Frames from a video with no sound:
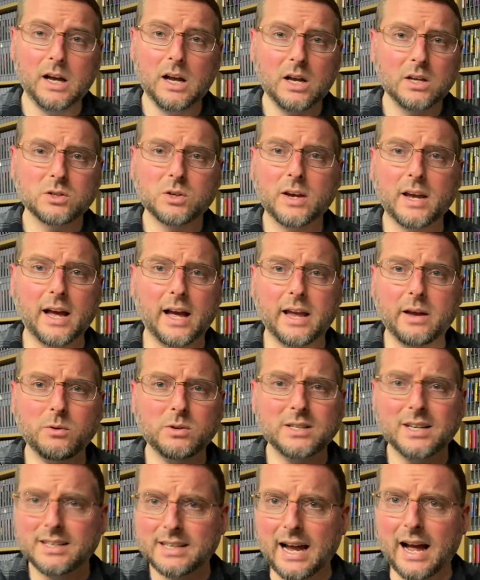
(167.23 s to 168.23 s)
So yeah, it
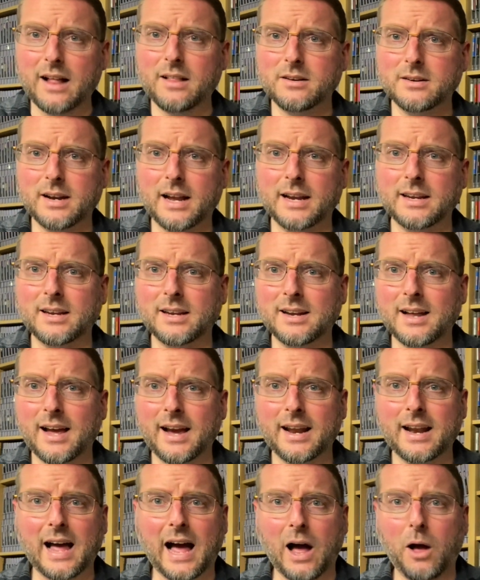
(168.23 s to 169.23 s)
was a dollar ninety
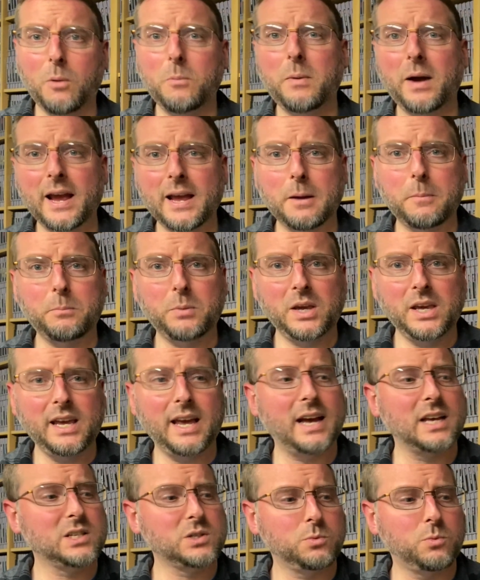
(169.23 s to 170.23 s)
nine. I'll buy a
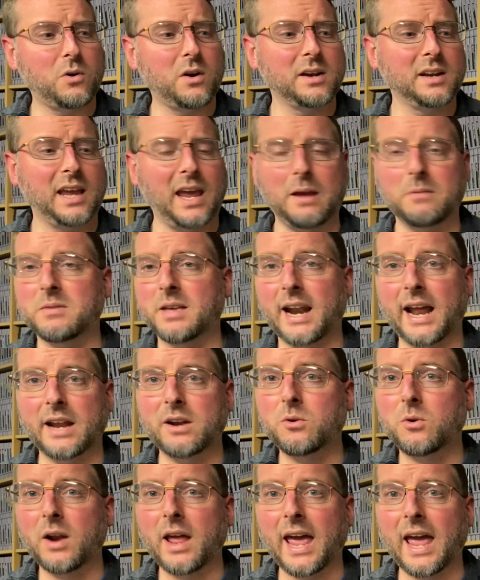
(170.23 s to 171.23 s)
PS1 game that I
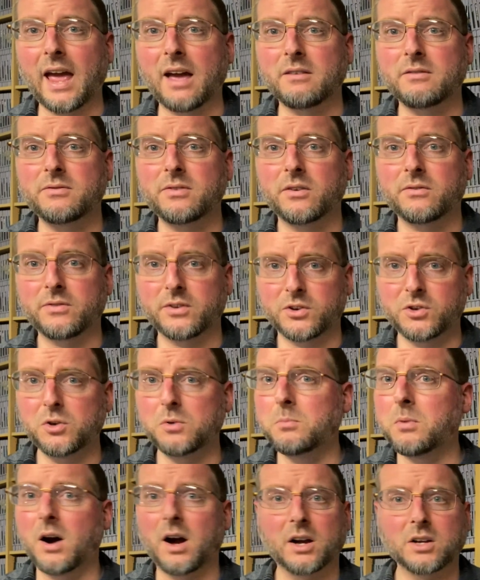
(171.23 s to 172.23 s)
don't have for two
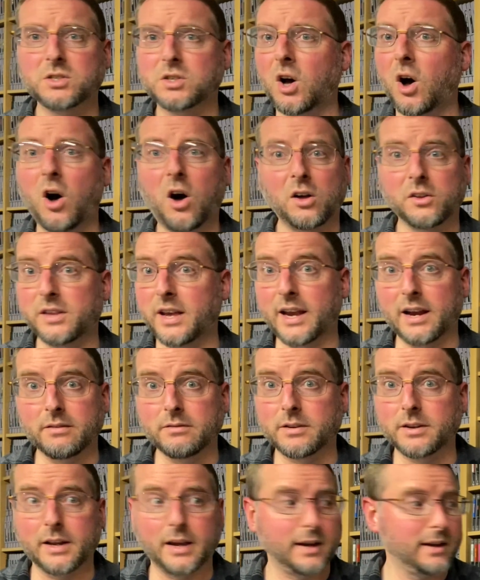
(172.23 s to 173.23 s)
bucks all day
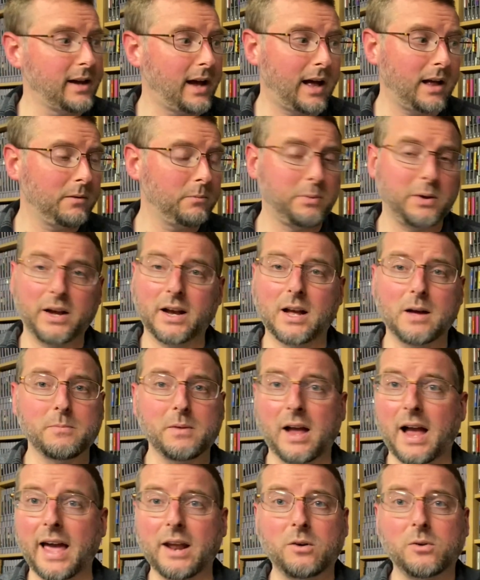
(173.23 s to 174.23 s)
every day. I'll pick up
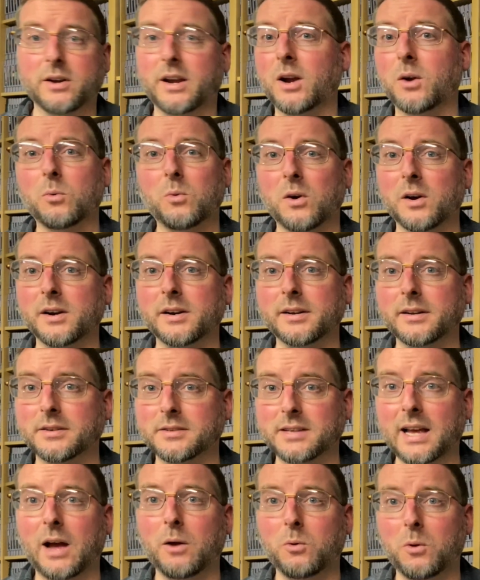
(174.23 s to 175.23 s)
I don't care what it
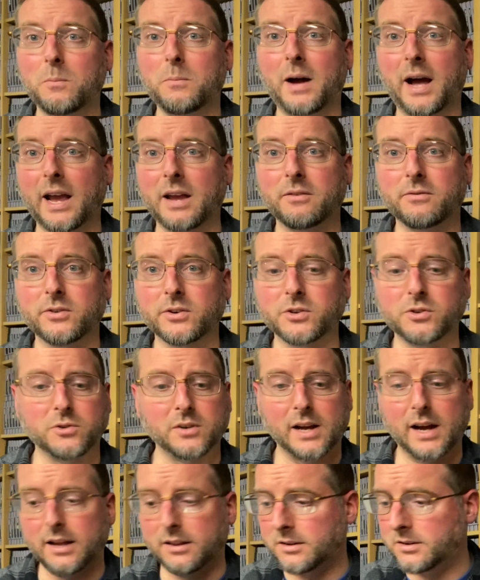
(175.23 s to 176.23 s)
is. I will buy it for two
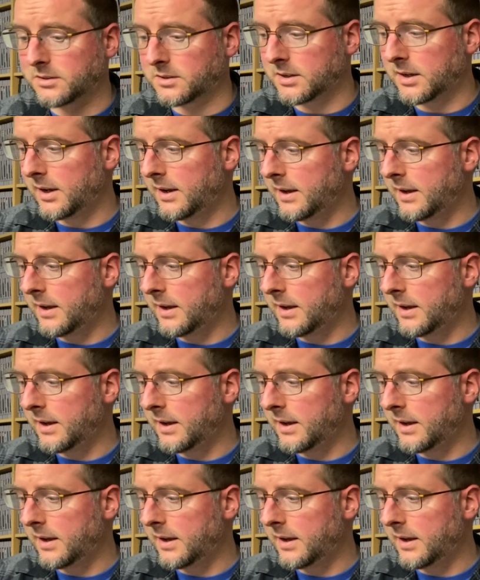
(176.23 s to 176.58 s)
dollars.